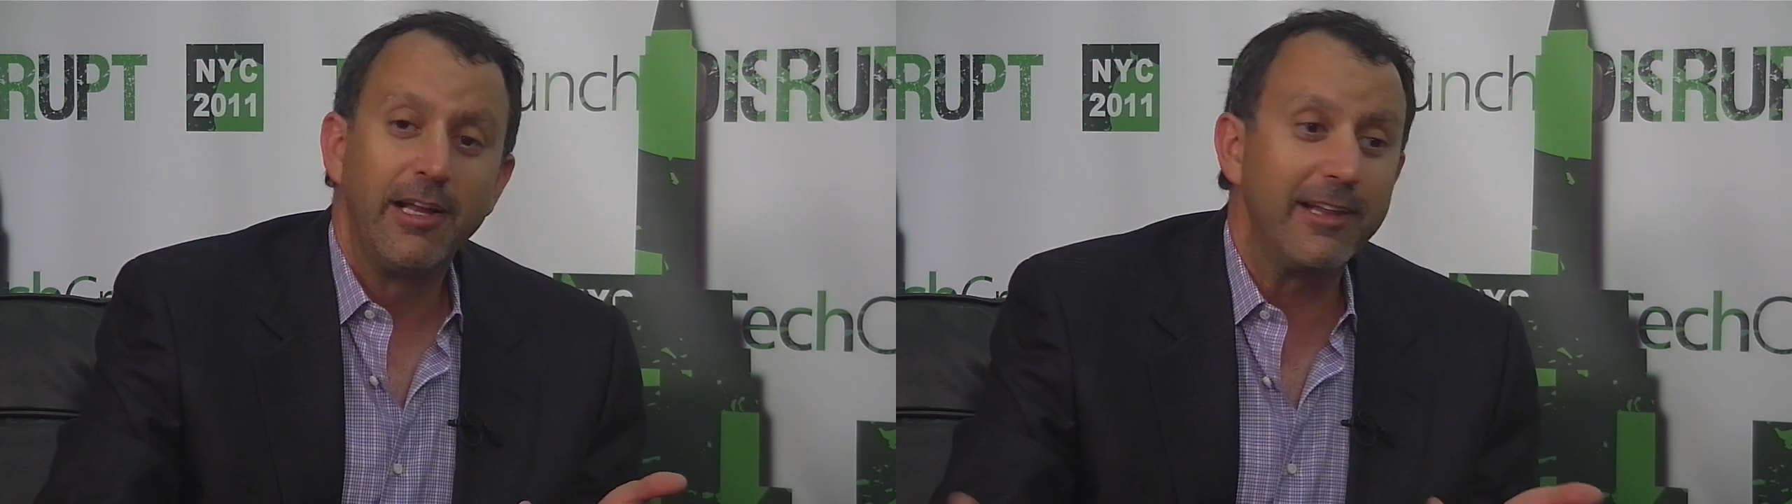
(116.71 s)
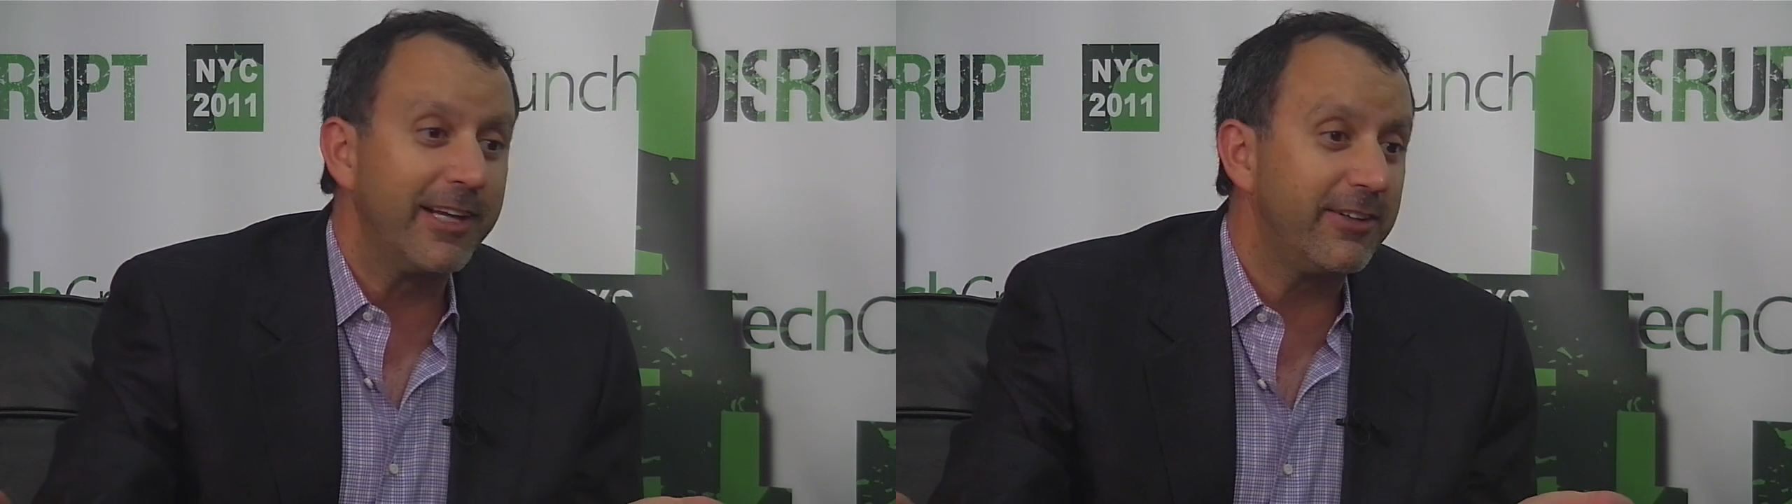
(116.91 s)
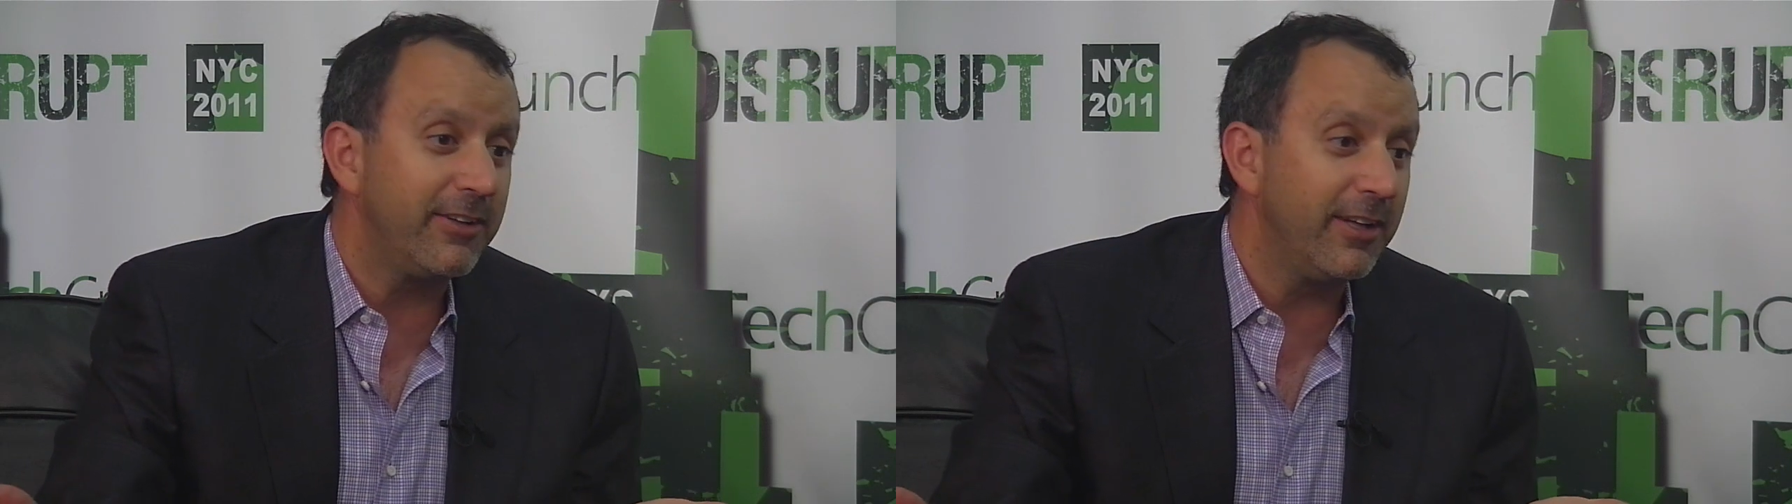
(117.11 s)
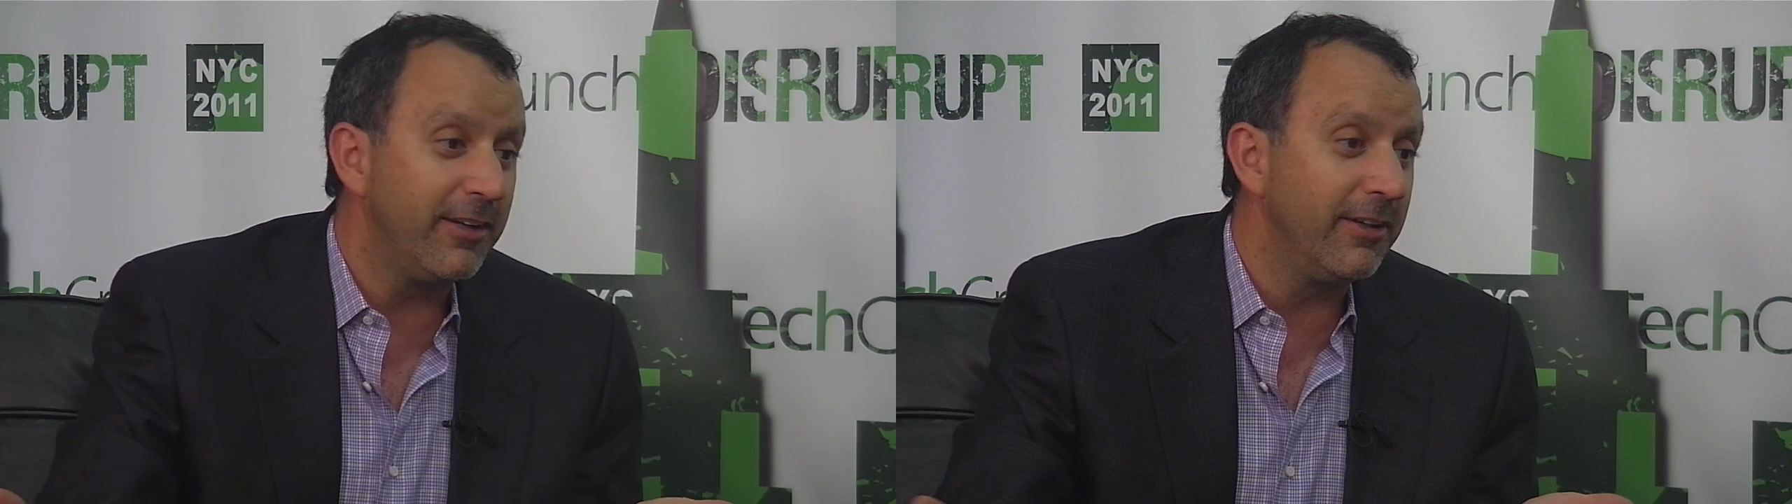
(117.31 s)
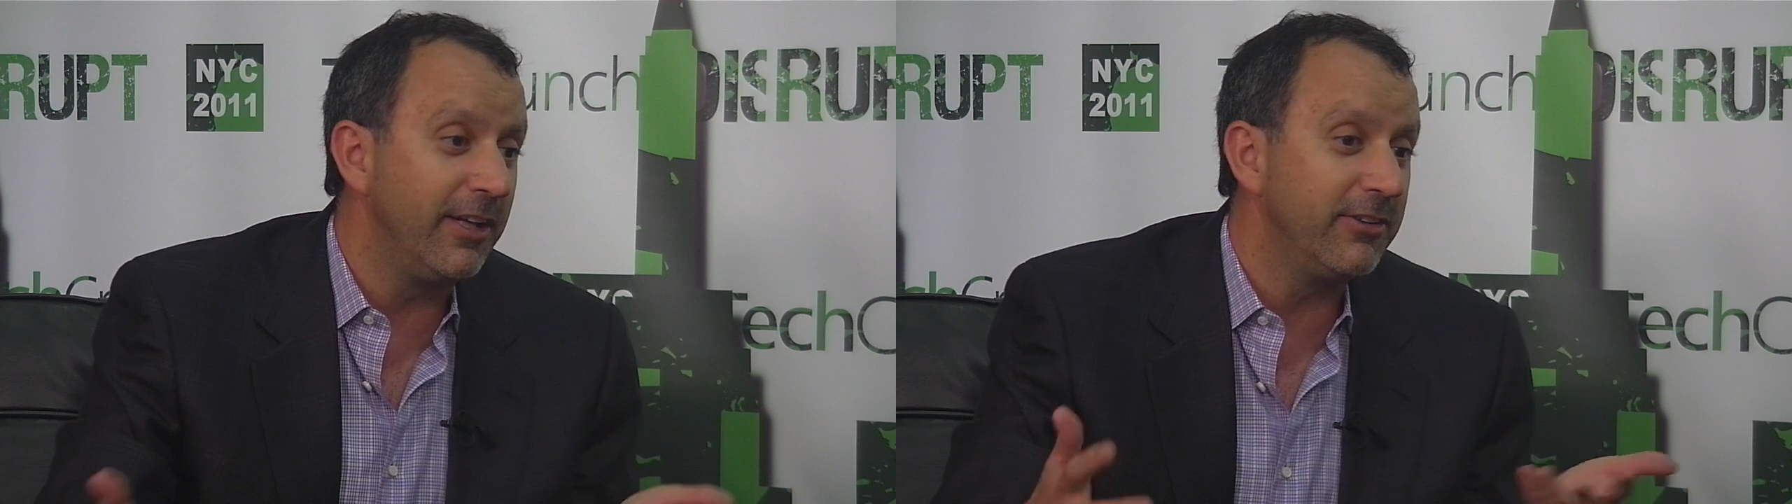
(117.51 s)

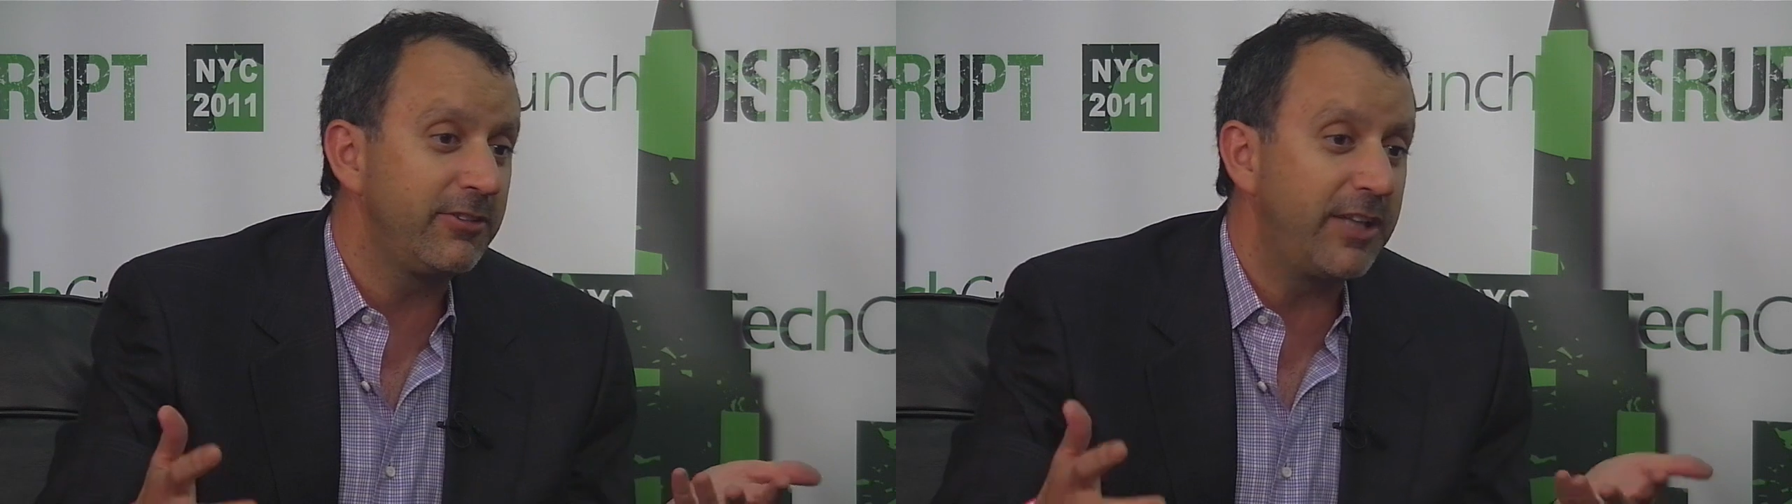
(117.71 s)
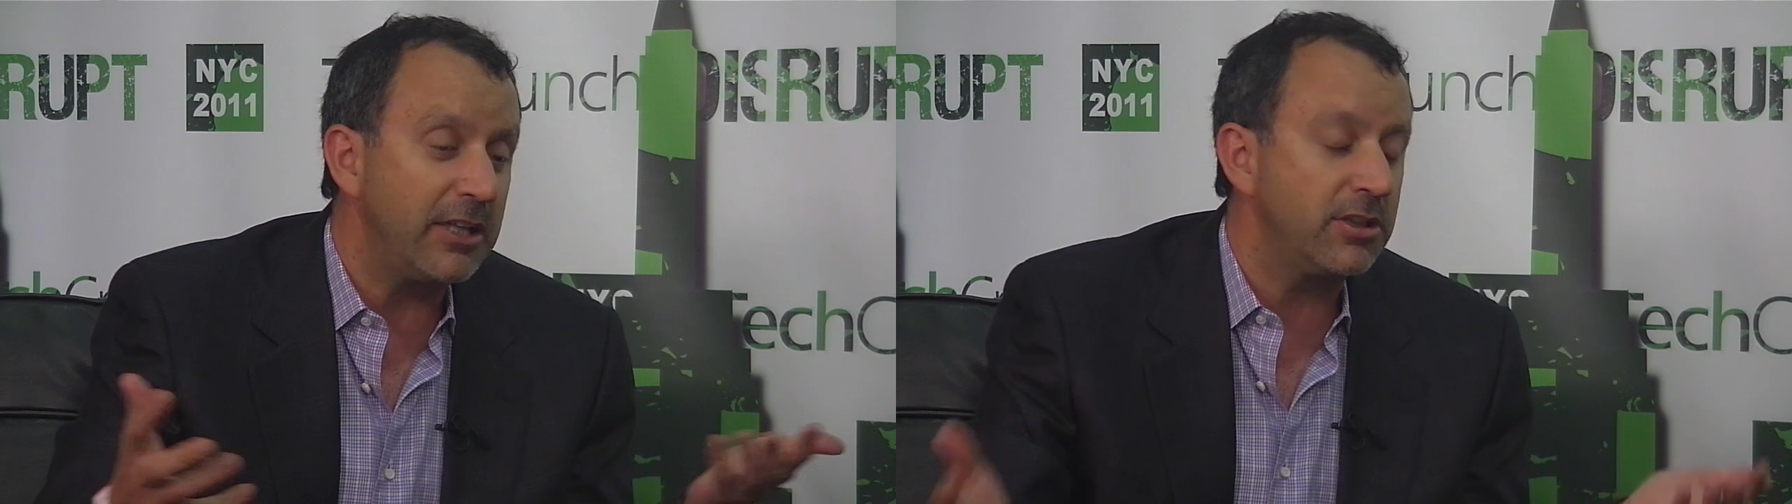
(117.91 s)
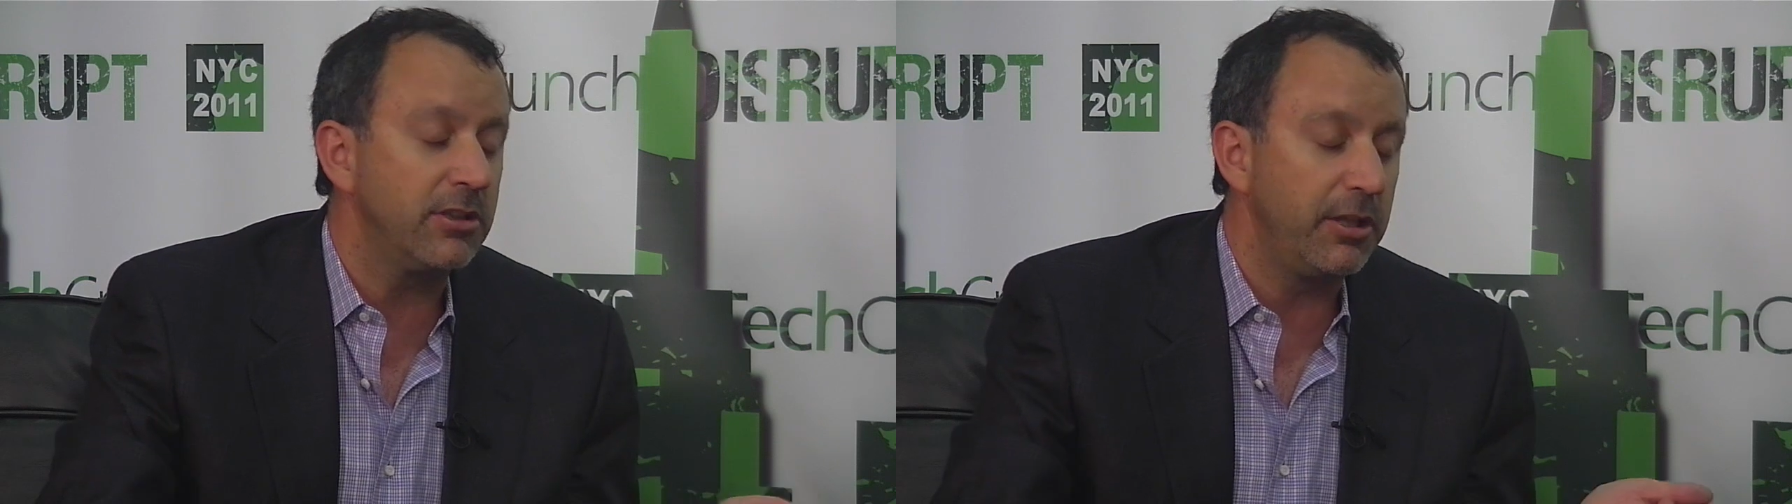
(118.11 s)
LinkedIn is catching